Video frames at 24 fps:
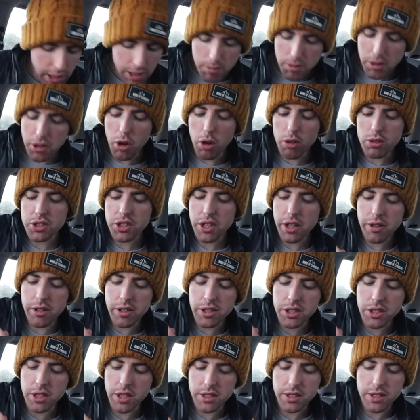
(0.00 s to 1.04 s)
But in all
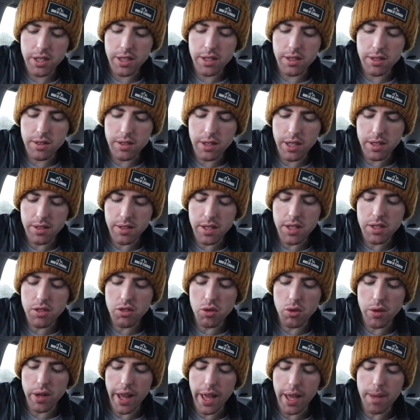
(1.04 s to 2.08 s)
seriousness, they did
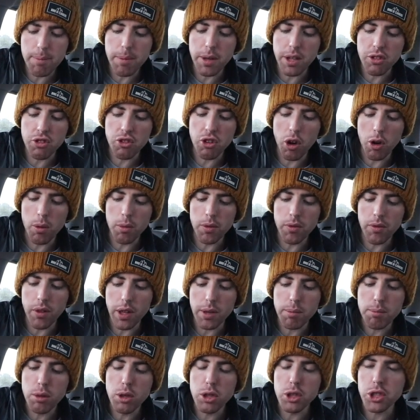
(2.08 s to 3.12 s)
do an epic job of,
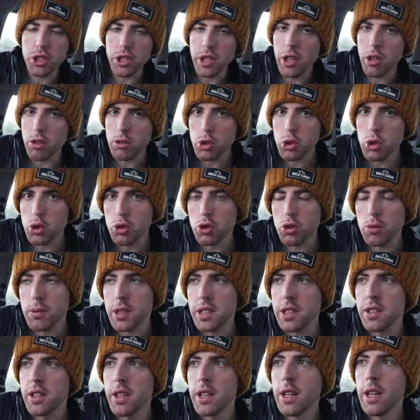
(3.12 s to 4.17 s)
like, pushing it on social
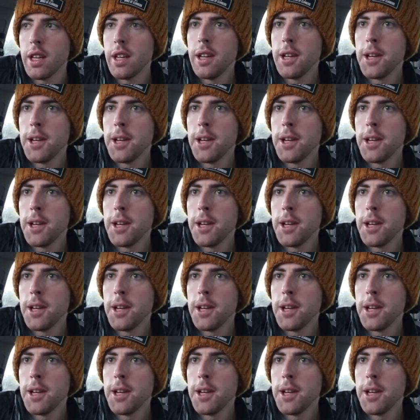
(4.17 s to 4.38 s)
media.